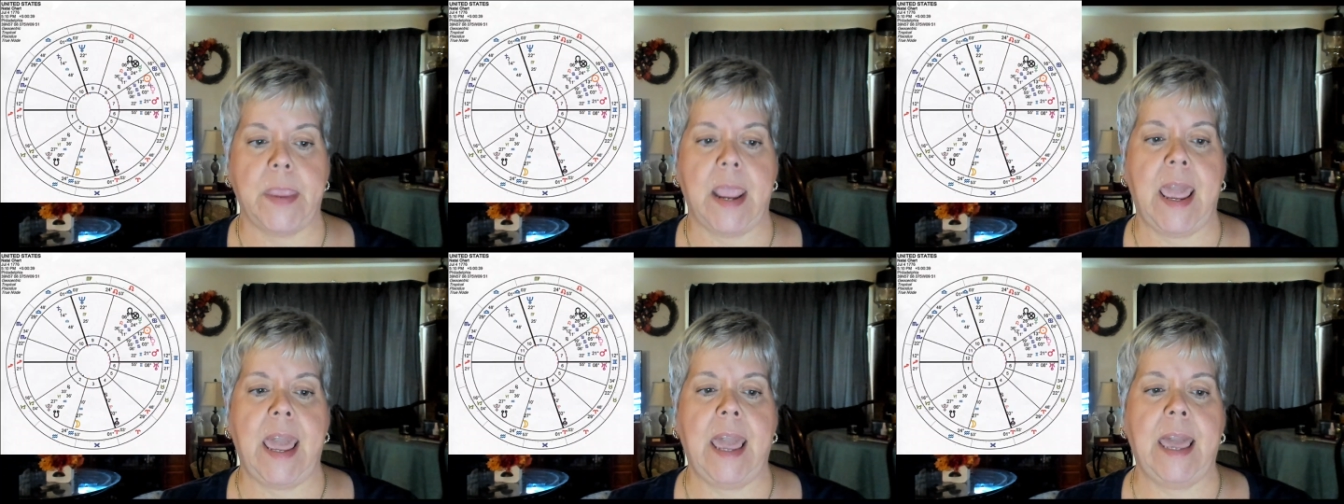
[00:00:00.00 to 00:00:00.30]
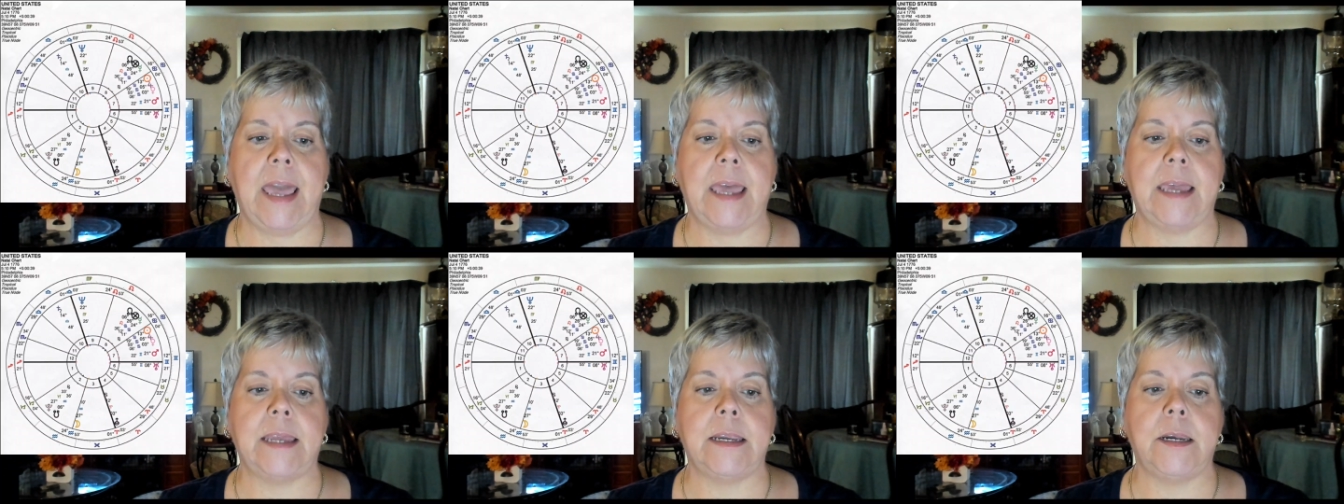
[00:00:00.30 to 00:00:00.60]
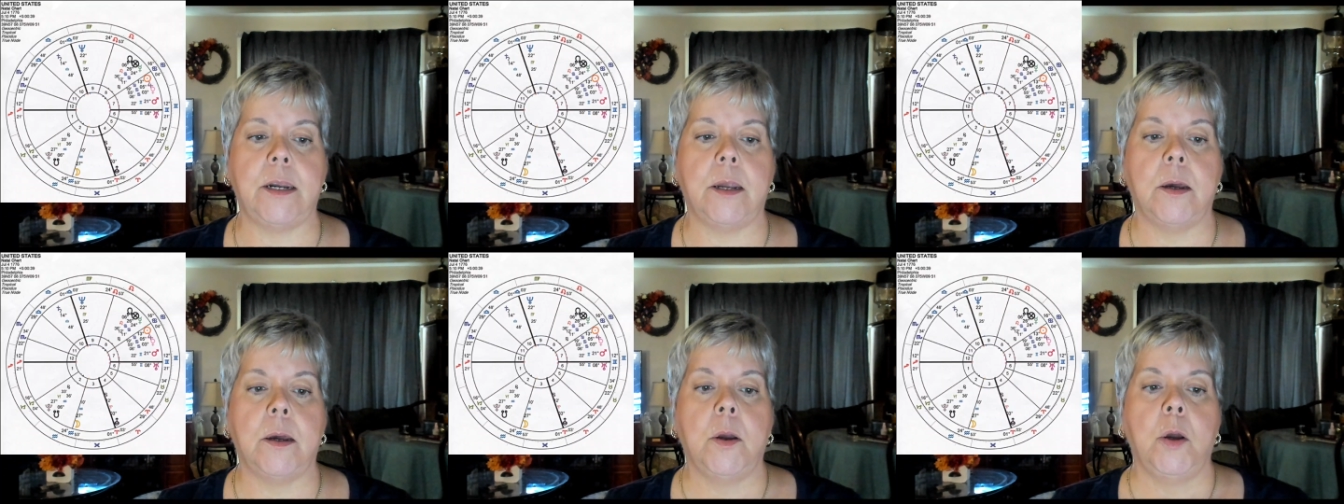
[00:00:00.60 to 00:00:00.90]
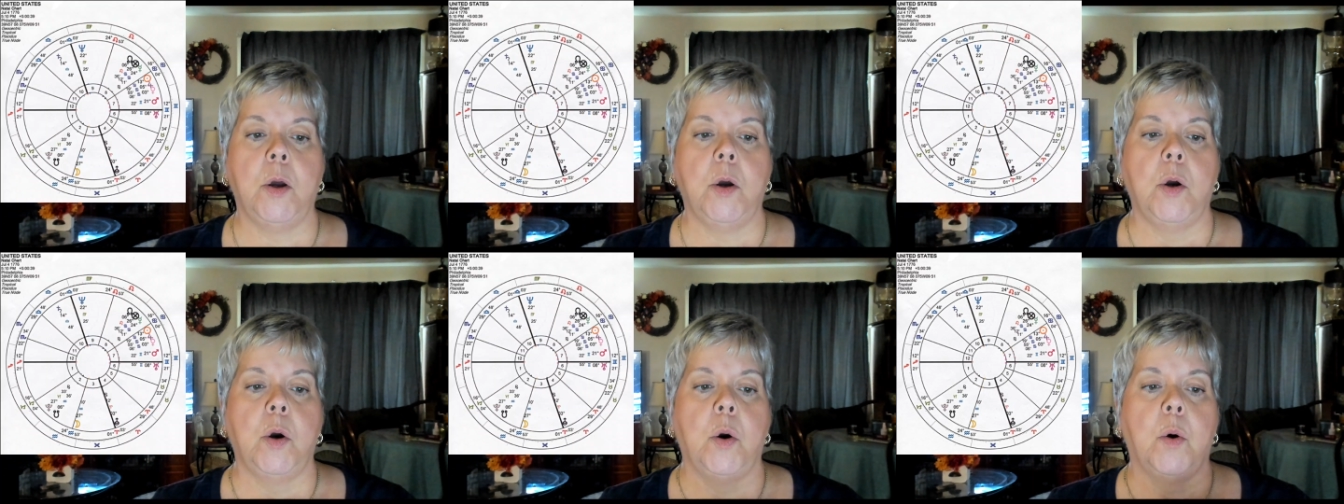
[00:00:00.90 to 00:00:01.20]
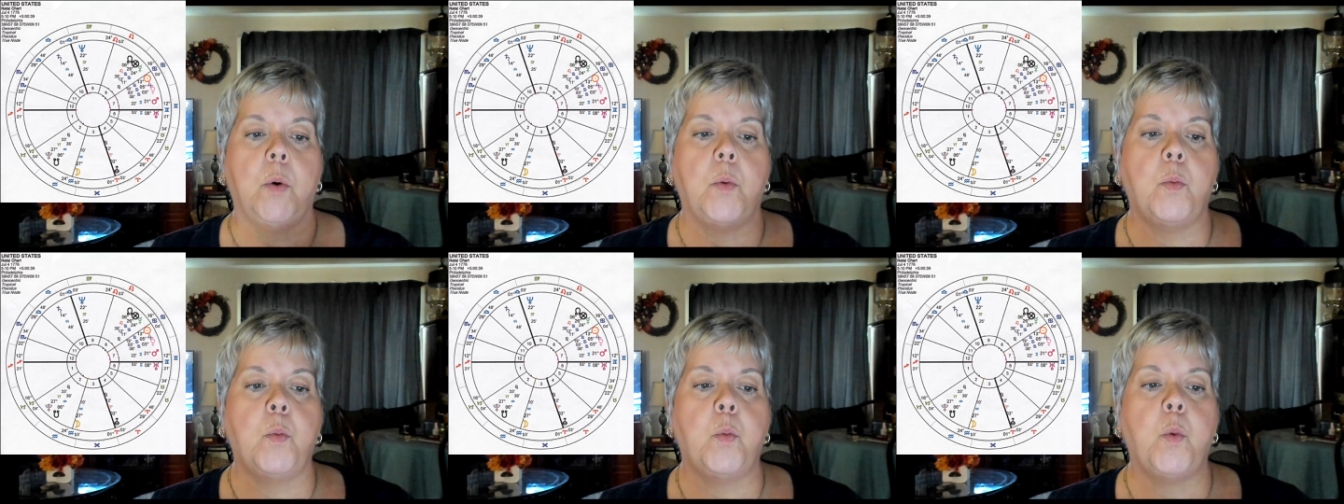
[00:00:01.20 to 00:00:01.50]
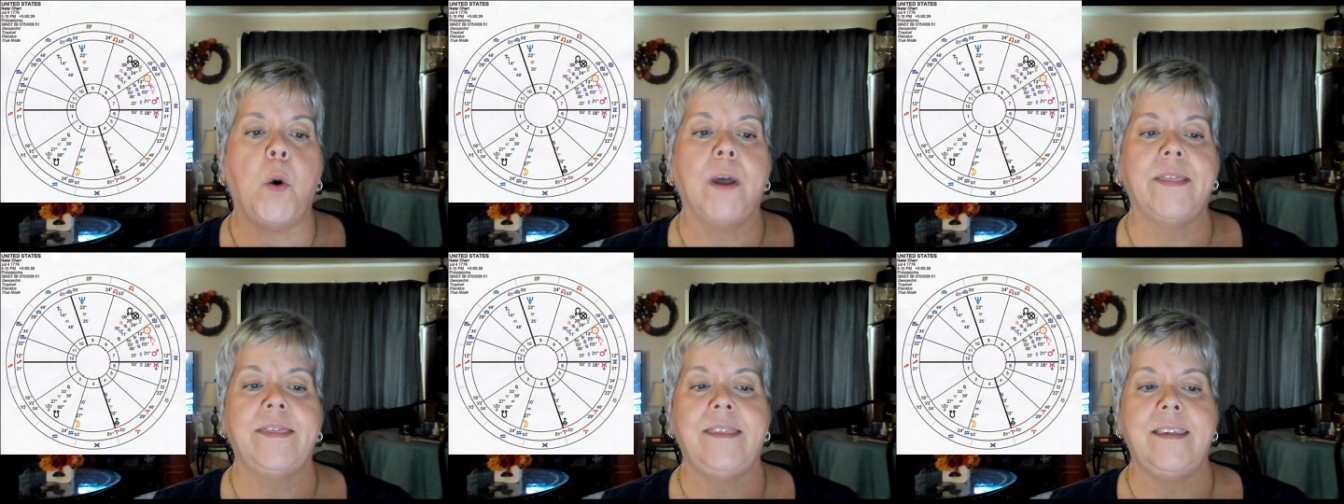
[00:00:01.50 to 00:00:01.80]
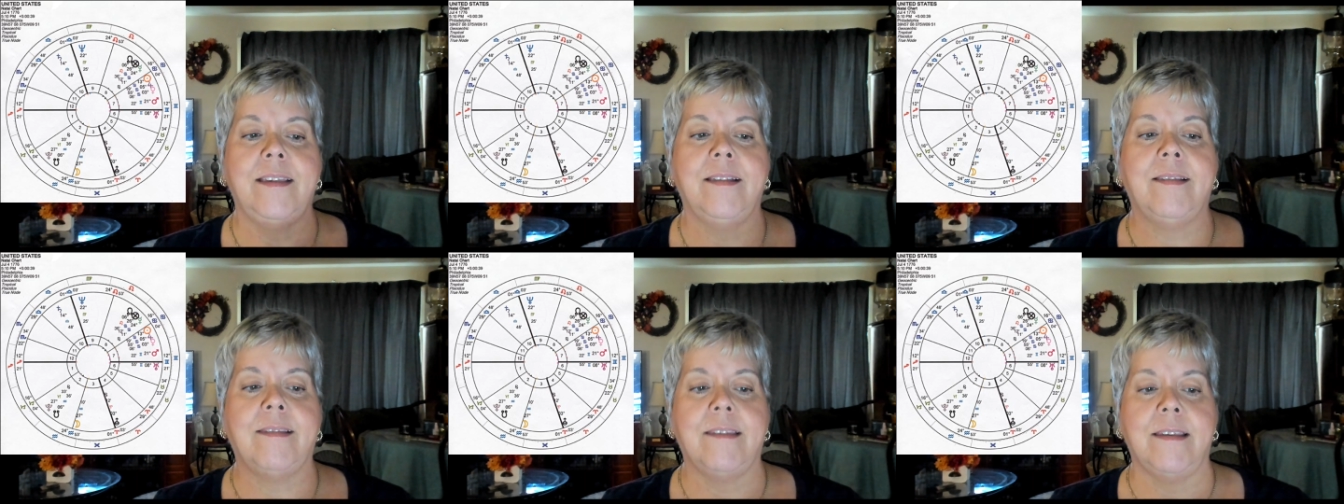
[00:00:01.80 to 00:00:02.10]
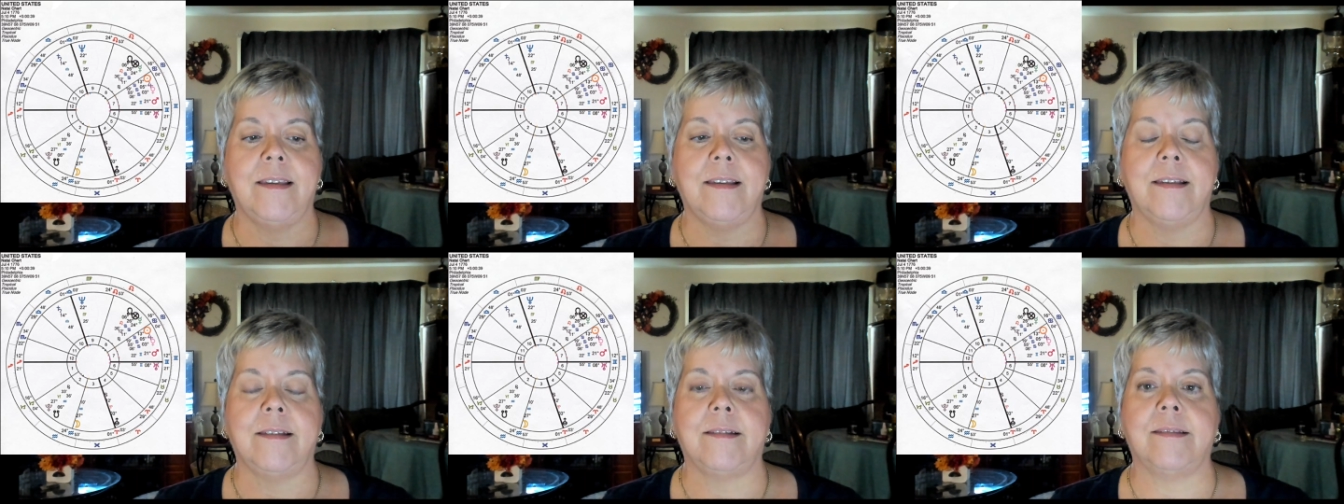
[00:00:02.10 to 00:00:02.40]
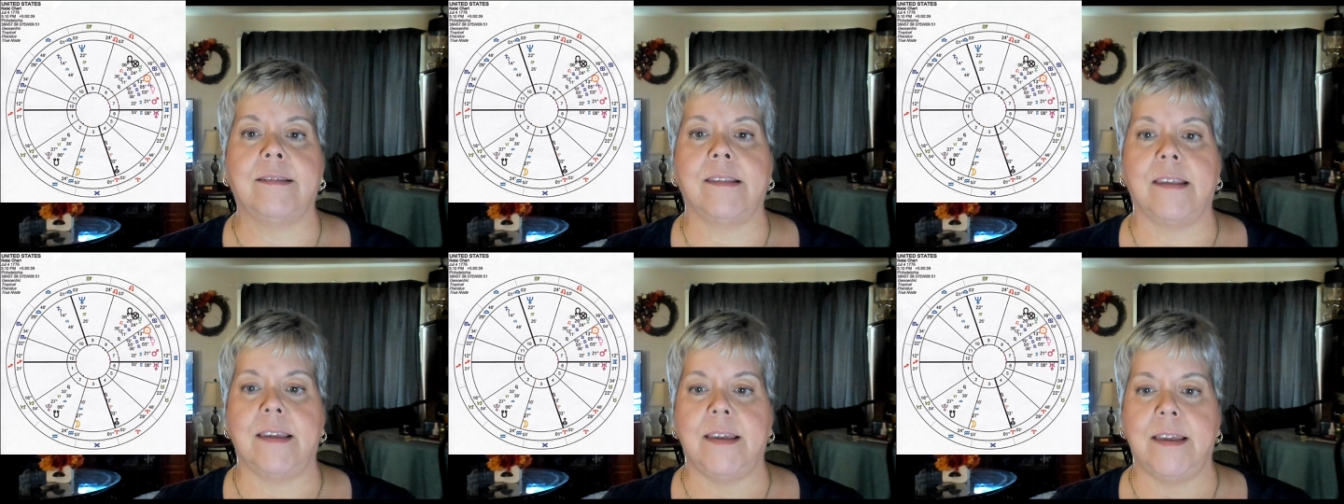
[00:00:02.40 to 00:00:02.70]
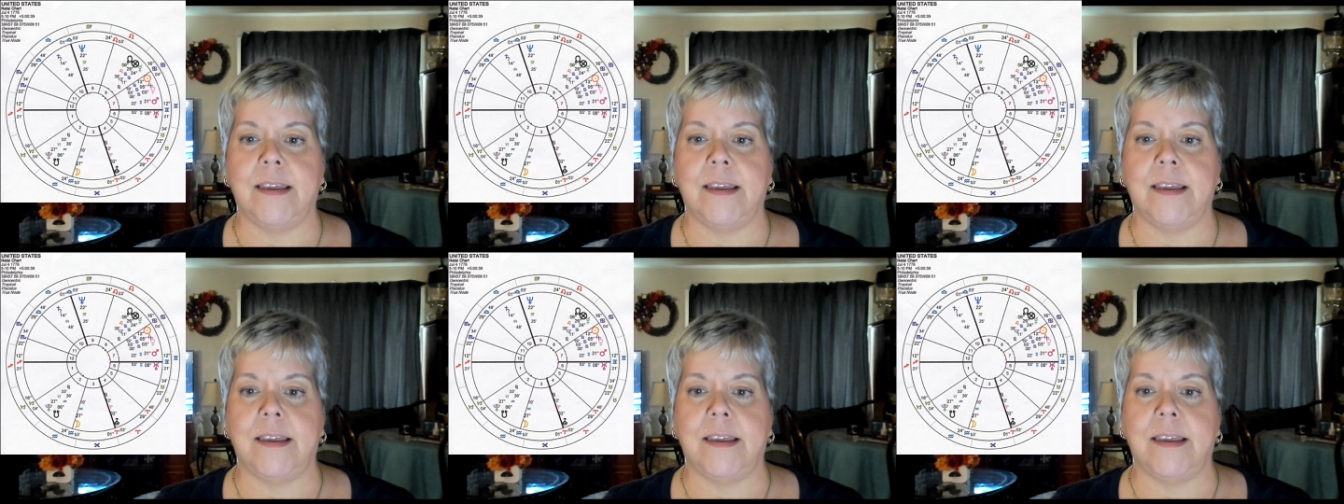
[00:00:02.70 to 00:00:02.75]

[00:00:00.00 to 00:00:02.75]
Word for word: And what this is,